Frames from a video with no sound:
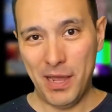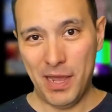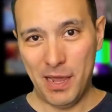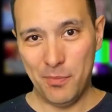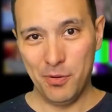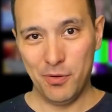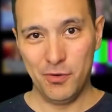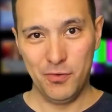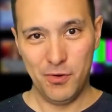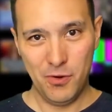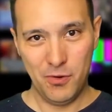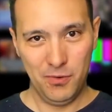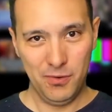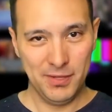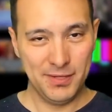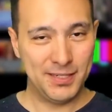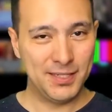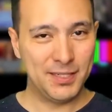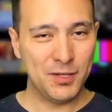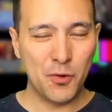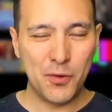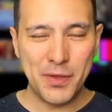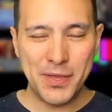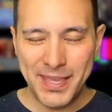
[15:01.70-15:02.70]
paper rolls.
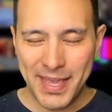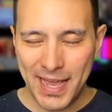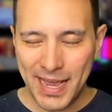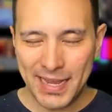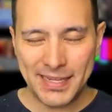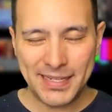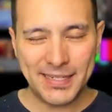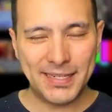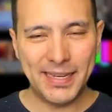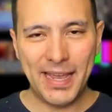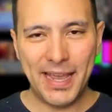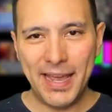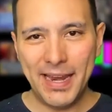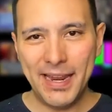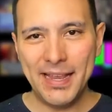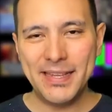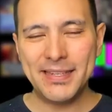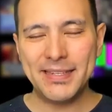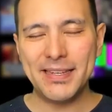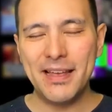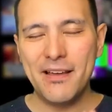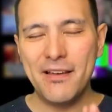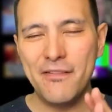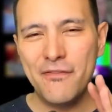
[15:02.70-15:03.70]
So yes, it
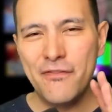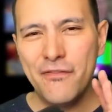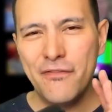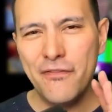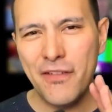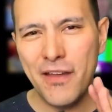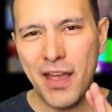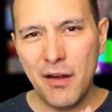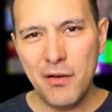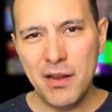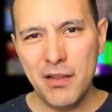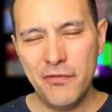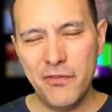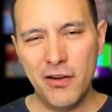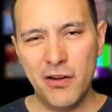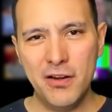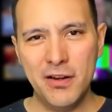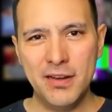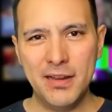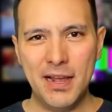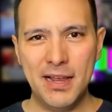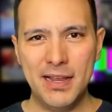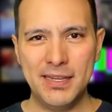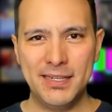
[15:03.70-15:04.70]
is a very,
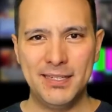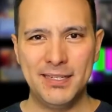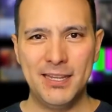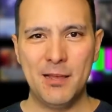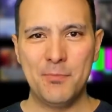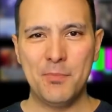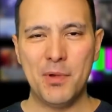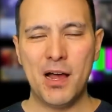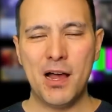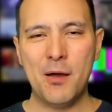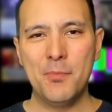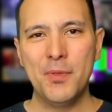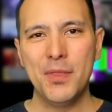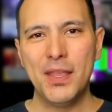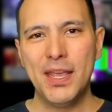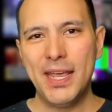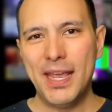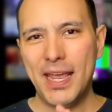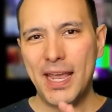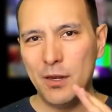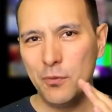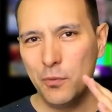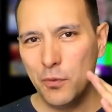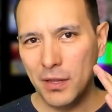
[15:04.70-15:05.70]
very nice step up.
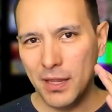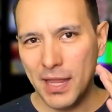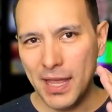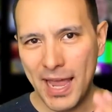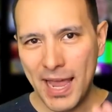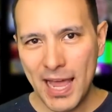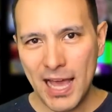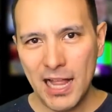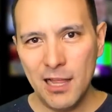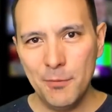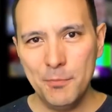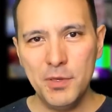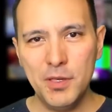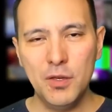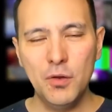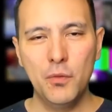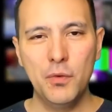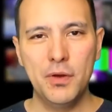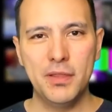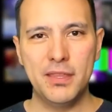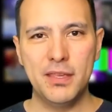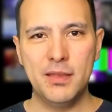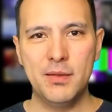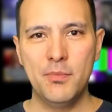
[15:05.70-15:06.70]
It will help you
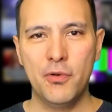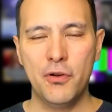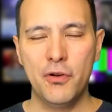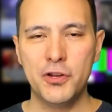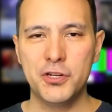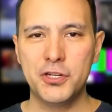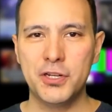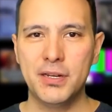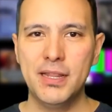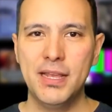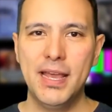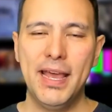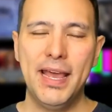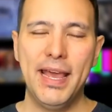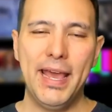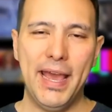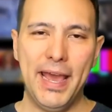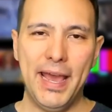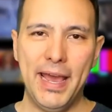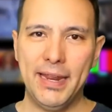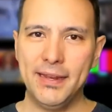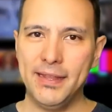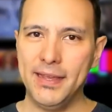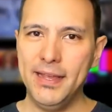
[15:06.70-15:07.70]
with immersion,
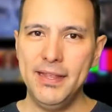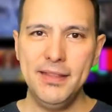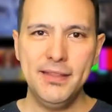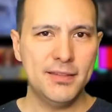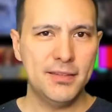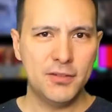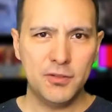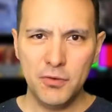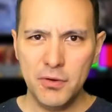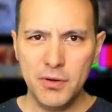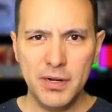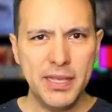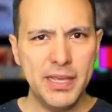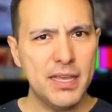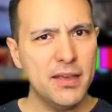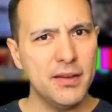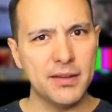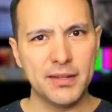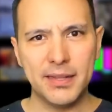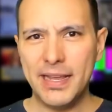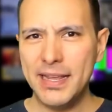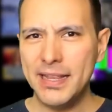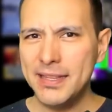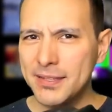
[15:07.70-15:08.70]
and it's truly
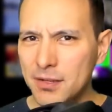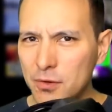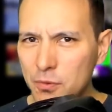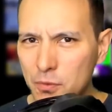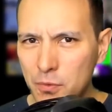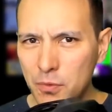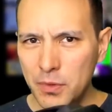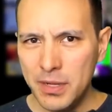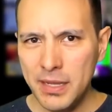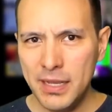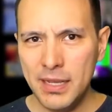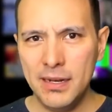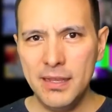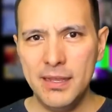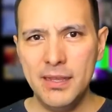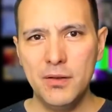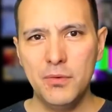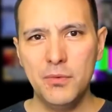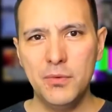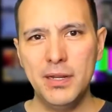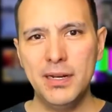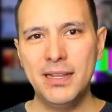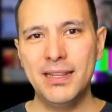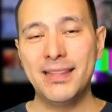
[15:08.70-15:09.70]
good. It's
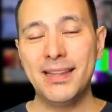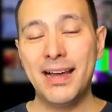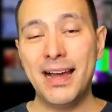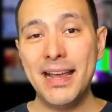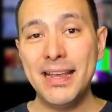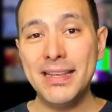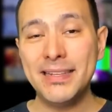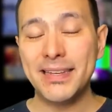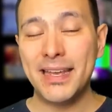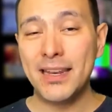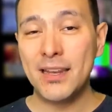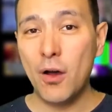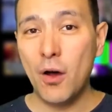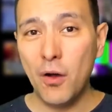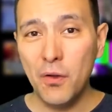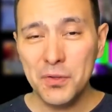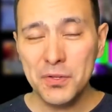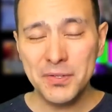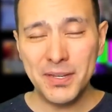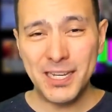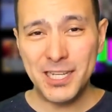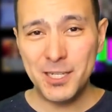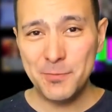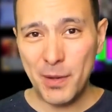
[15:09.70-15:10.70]
really, really nice, and
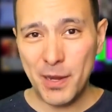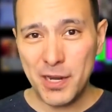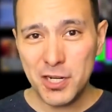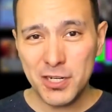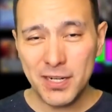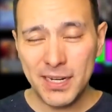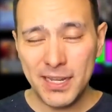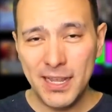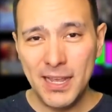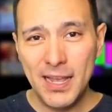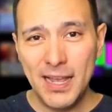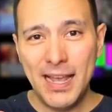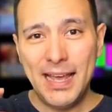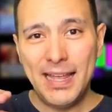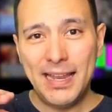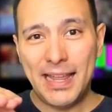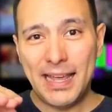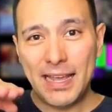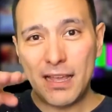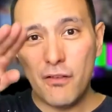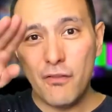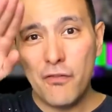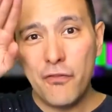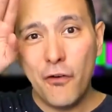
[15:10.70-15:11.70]
also especially
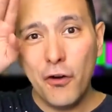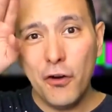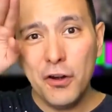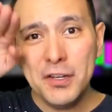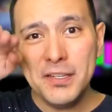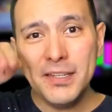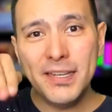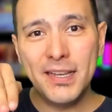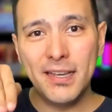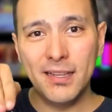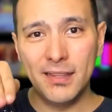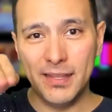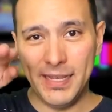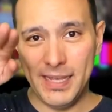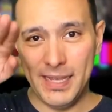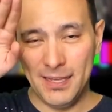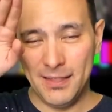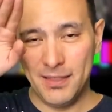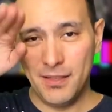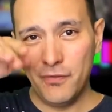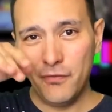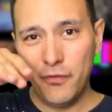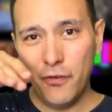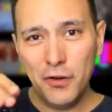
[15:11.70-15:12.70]
like
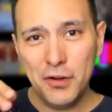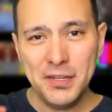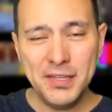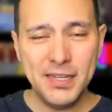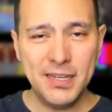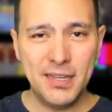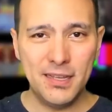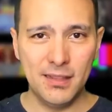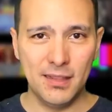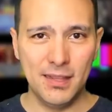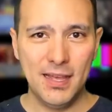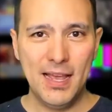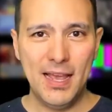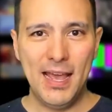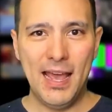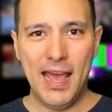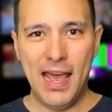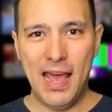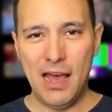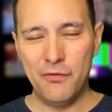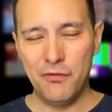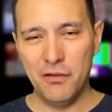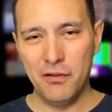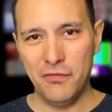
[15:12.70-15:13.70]
vertically, the vertical
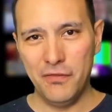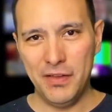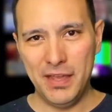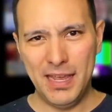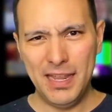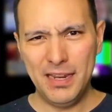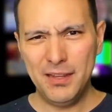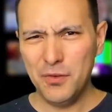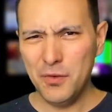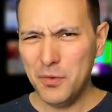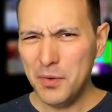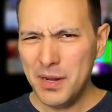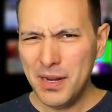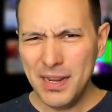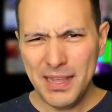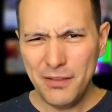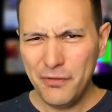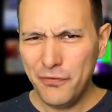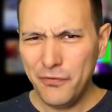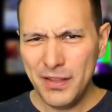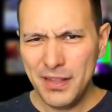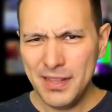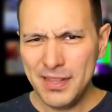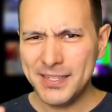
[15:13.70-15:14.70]
FOV,
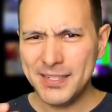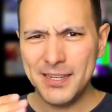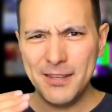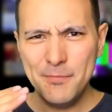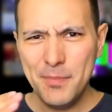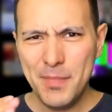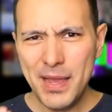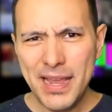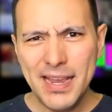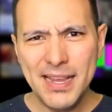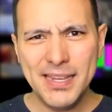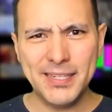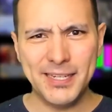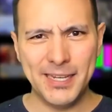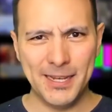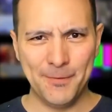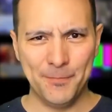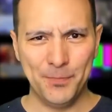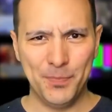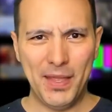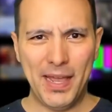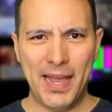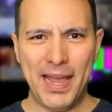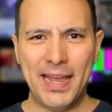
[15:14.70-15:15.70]
it feels
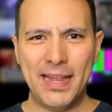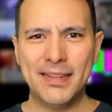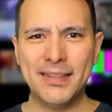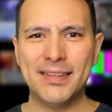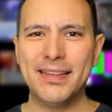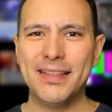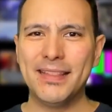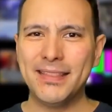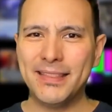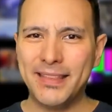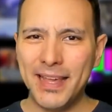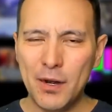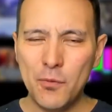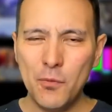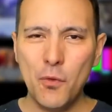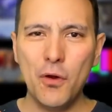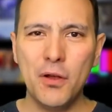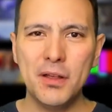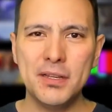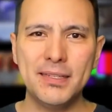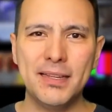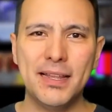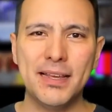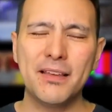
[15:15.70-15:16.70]
amazing. And that
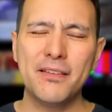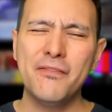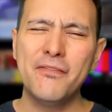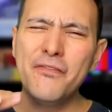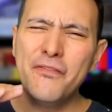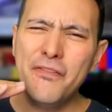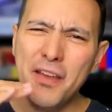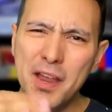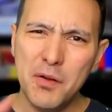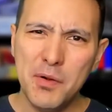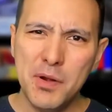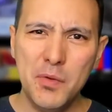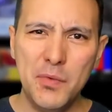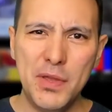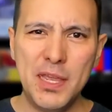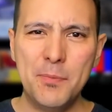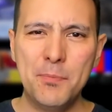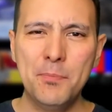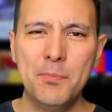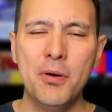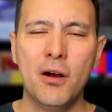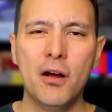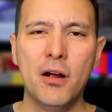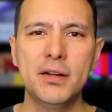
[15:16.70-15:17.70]
was like a very
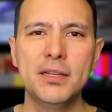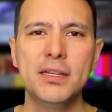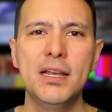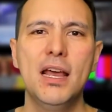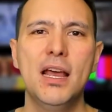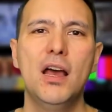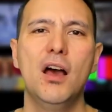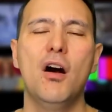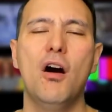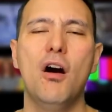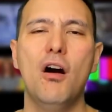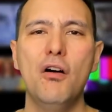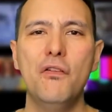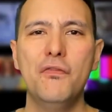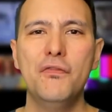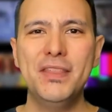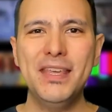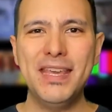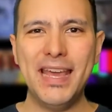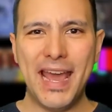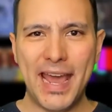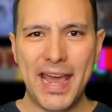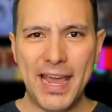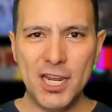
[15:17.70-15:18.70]
weak part of
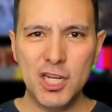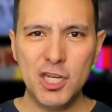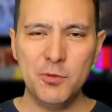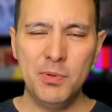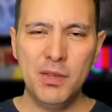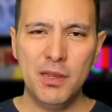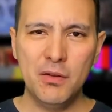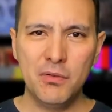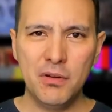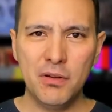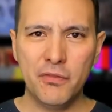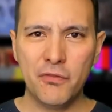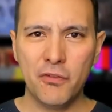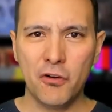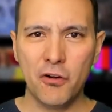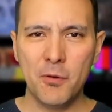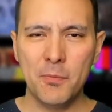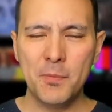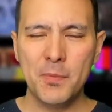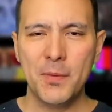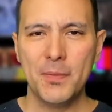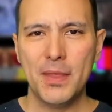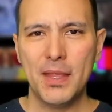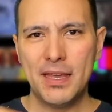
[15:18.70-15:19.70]
the HP
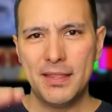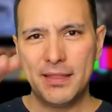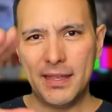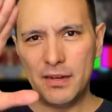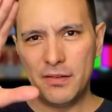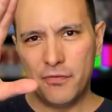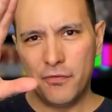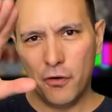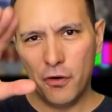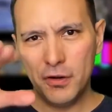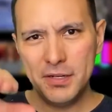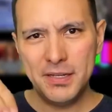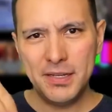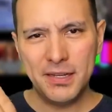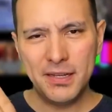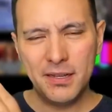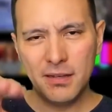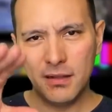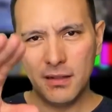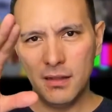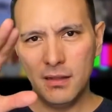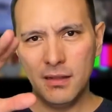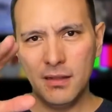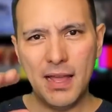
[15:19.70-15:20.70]
Reverb. That
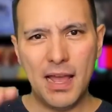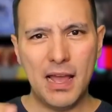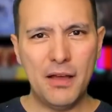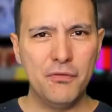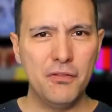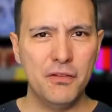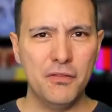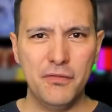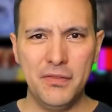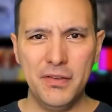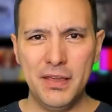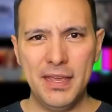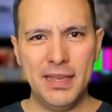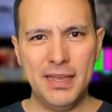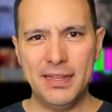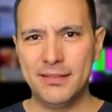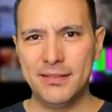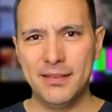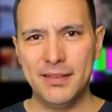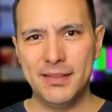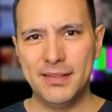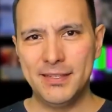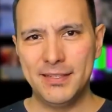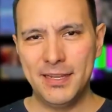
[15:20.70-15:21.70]
vertical
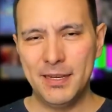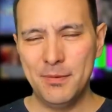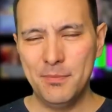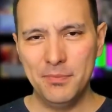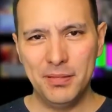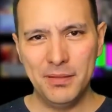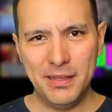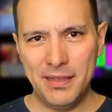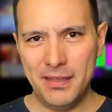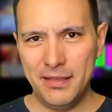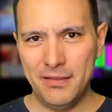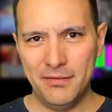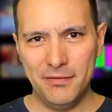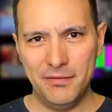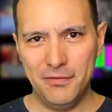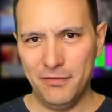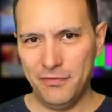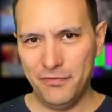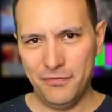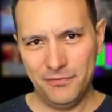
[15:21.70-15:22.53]
FOV, it simply